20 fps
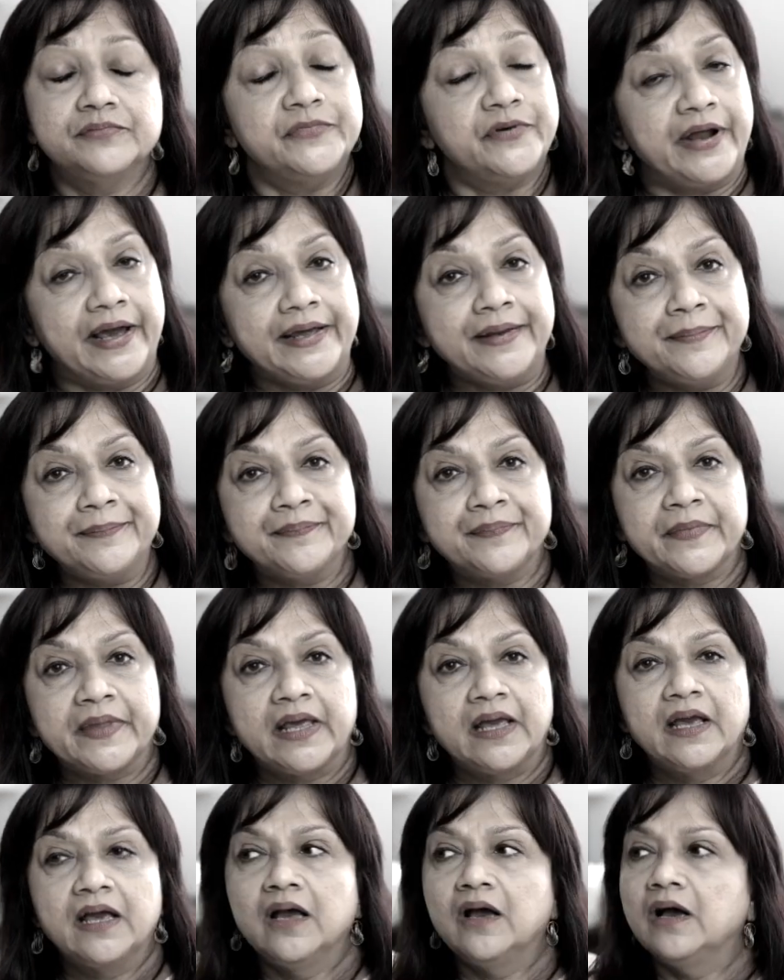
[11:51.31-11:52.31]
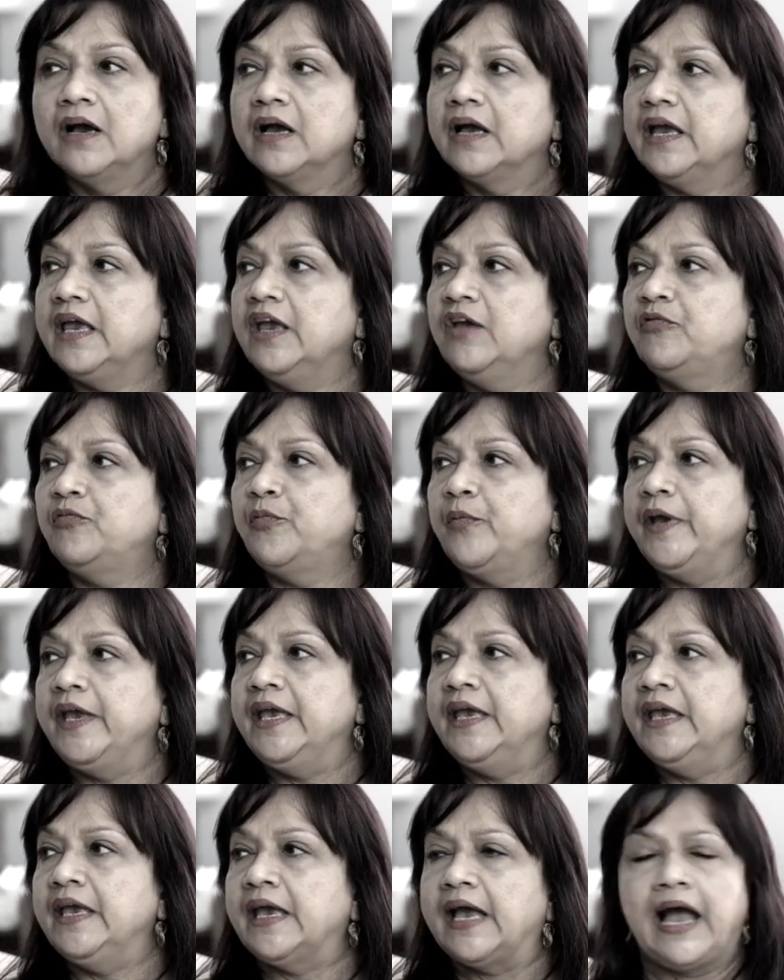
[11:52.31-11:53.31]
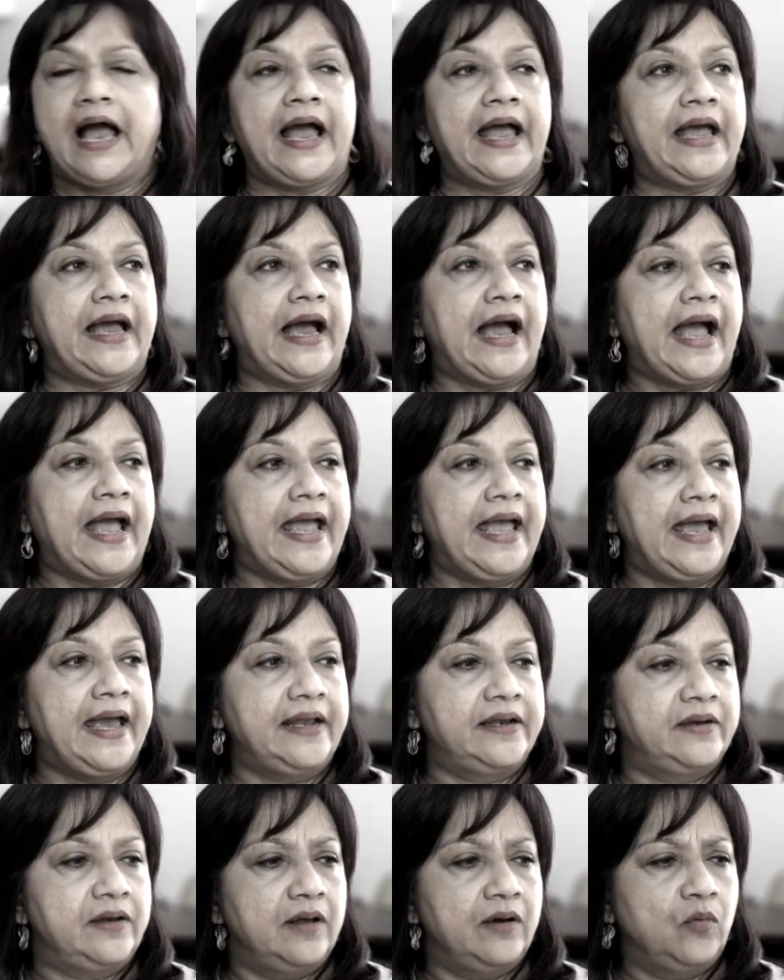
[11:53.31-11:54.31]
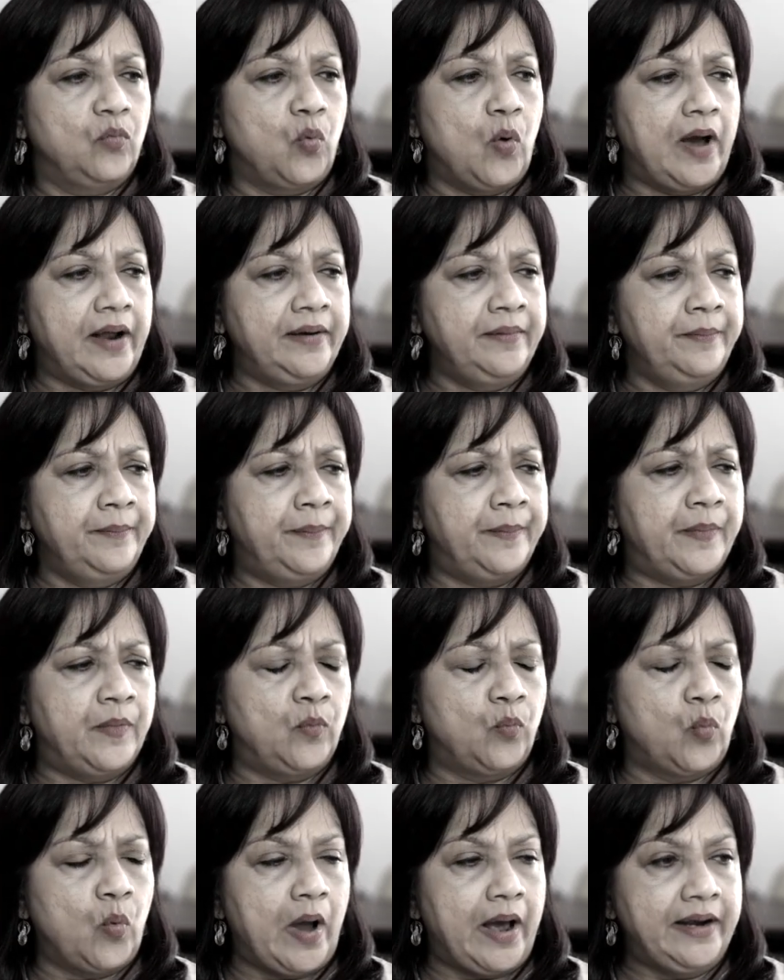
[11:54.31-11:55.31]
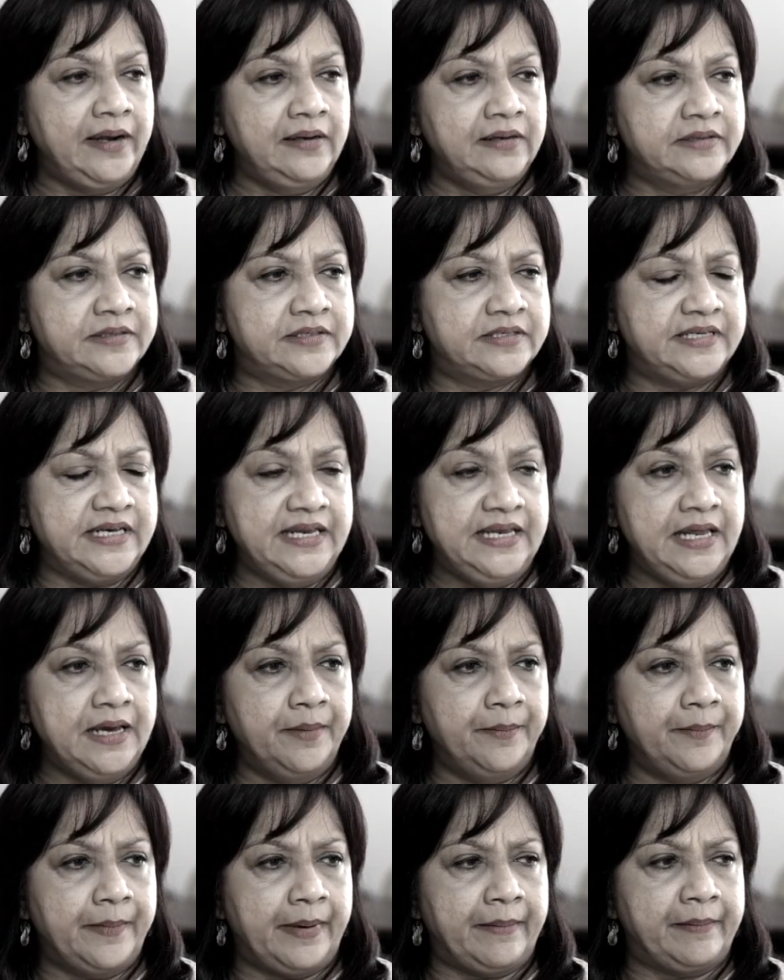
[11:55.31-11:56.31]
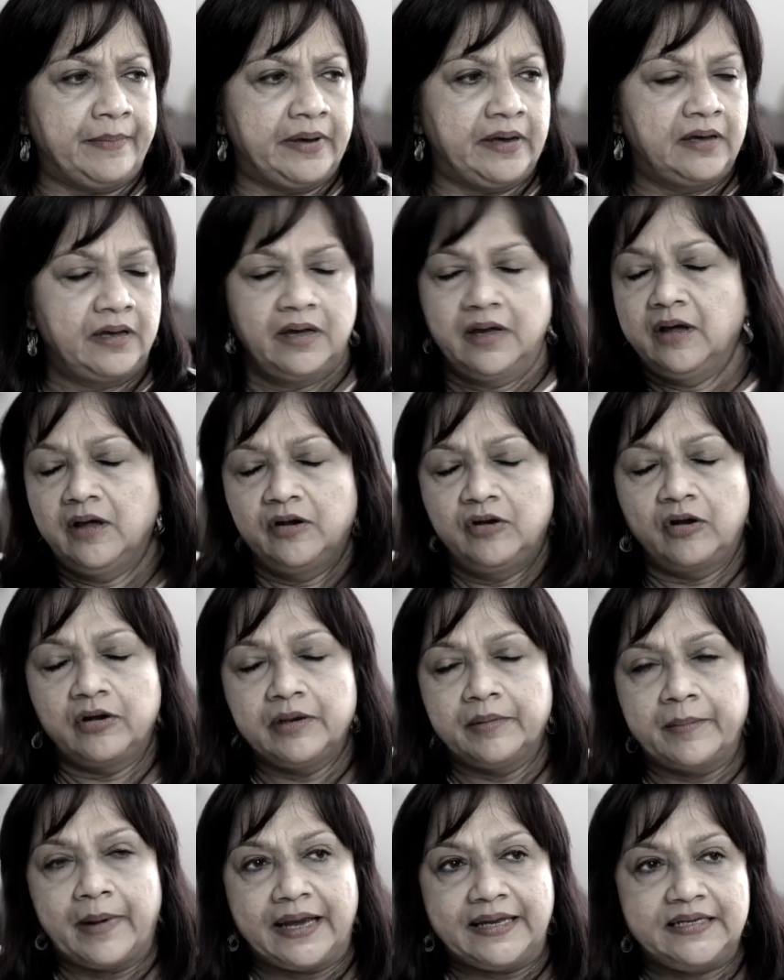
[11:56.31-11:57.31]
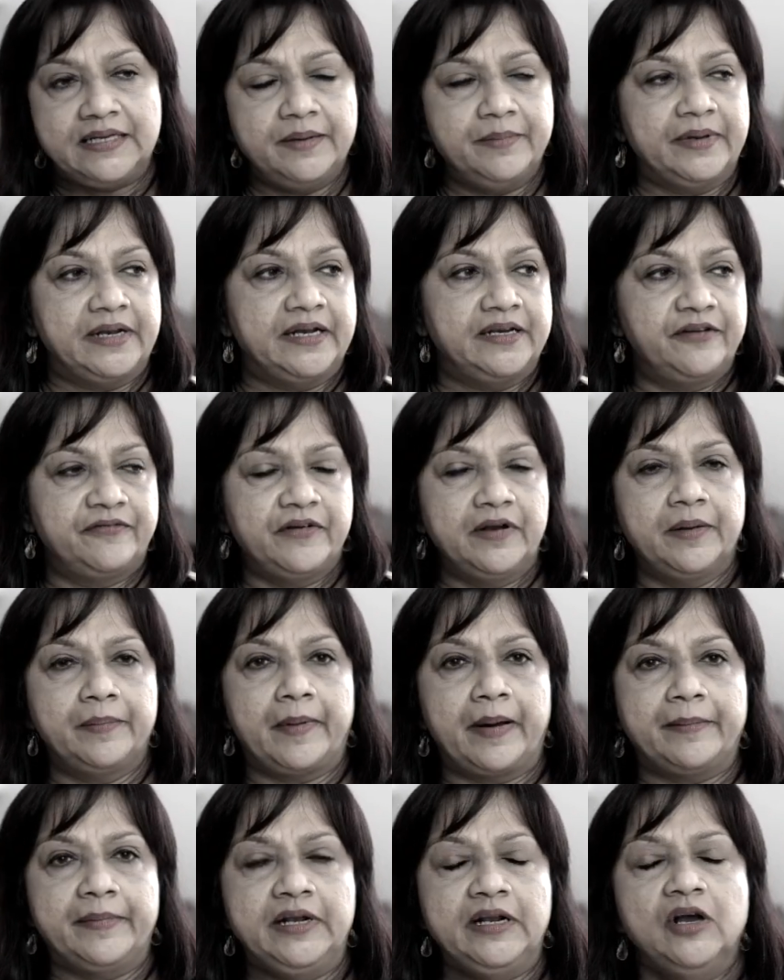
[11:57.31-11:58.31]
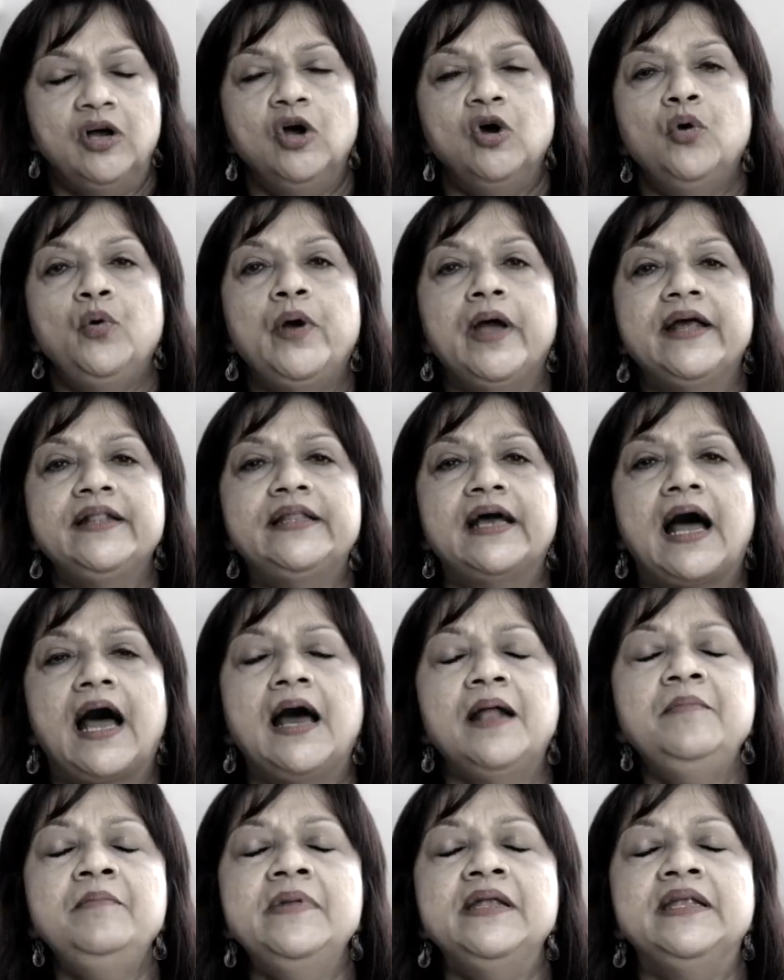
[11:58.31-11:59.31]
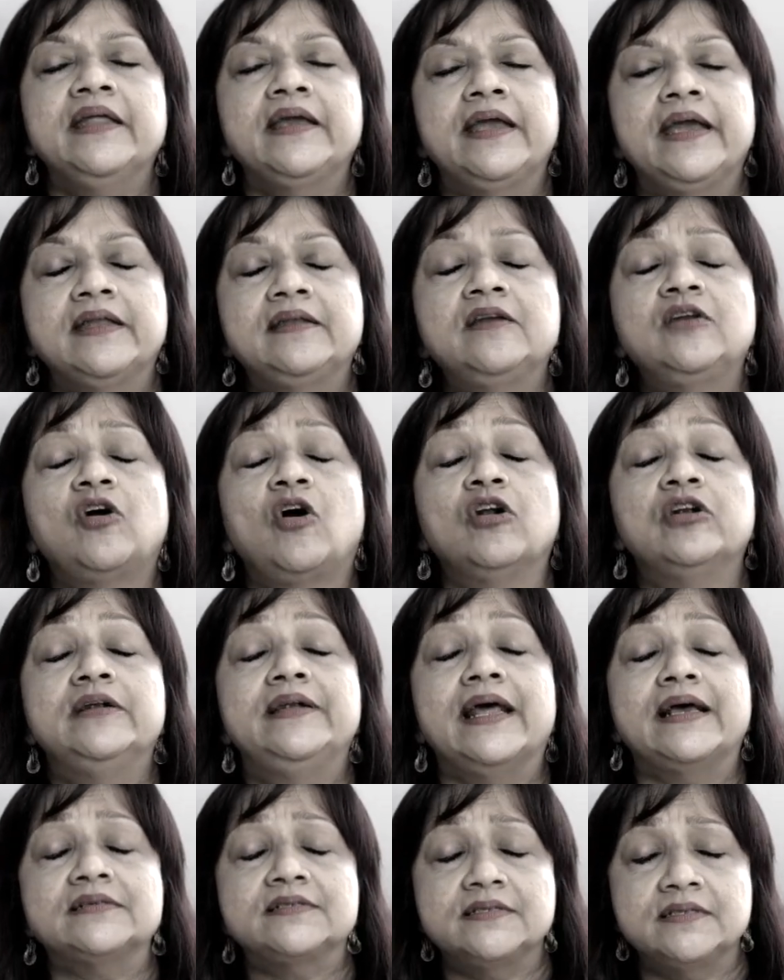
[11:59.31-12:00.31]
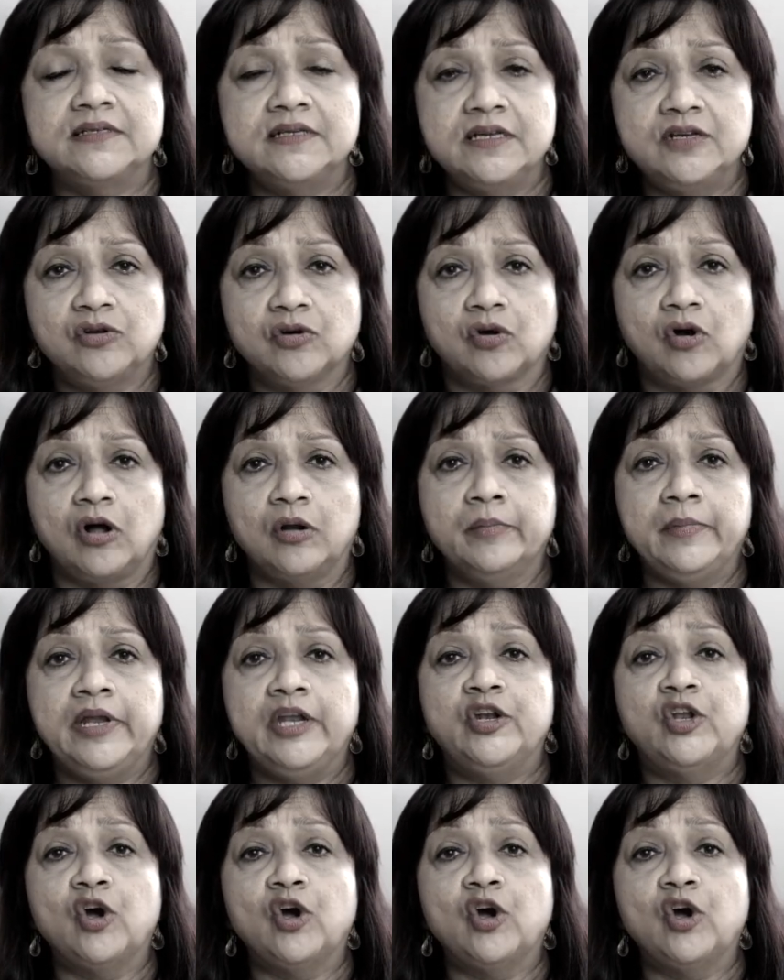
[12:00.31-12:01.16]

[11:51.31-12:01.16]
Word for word: Right? if we I, I, had one one senior member not in my team in a different department who had the unmitigated audacity to call me